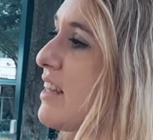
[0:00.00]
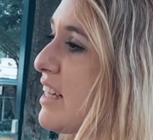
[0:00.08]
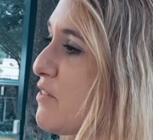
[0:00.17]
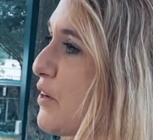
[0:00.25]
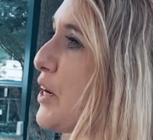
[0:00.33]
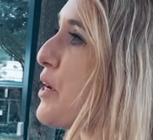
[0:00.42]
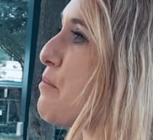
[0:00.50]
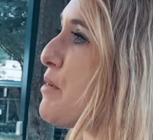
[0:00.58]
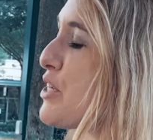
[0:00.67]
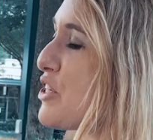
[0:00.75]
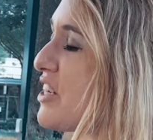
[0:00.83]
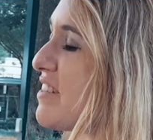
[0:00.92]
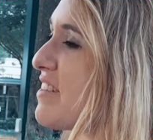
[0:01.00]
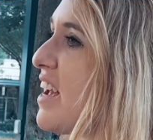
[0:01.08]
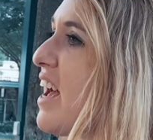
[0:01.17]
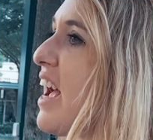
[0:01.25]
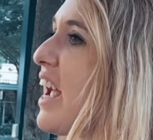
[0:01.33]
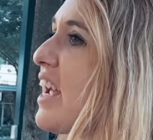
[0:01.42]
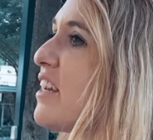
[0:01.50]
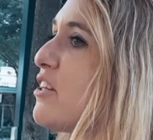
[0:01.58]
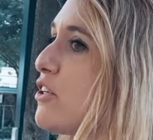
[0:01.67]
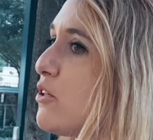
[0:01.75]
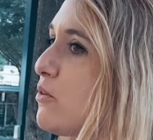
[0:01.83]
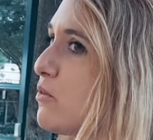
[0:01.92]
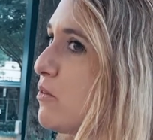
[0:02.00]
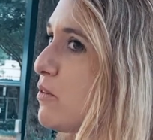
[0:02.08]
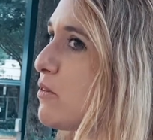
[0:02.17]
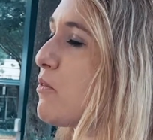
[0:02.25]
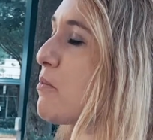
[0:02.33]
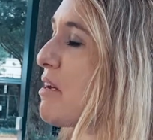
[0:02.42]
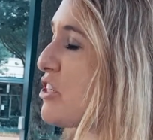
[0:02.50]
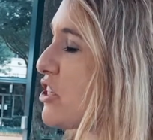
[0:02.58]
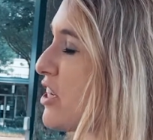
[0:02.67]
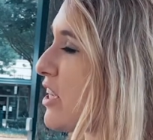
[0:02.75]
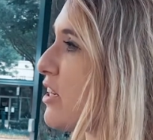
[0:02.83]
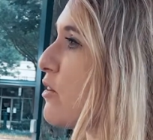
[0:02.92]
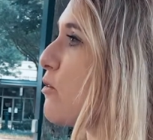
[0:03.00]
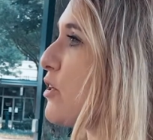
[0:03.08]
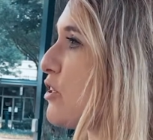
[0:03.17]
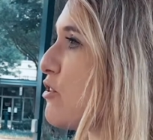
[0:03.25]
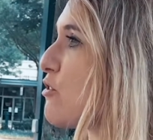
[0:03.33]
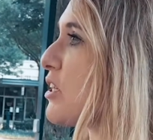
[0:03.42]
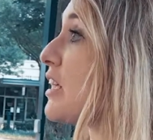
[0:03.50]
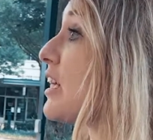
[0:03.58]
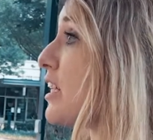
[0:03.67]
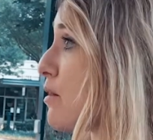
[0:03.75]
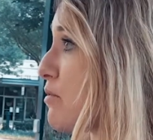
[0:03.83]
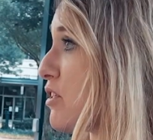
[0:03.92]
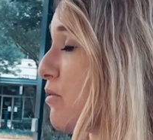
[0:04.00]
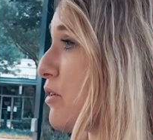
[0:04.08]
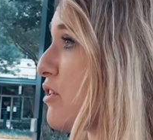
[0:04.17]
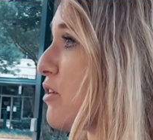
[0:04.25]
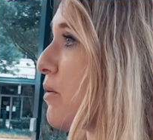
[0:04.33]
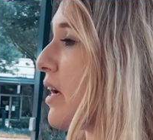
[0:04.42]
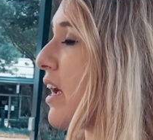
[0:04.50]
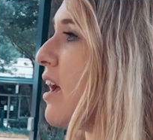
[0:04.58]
That's very ambitious. And you were mentioning and alluding to the cleanups you were doing.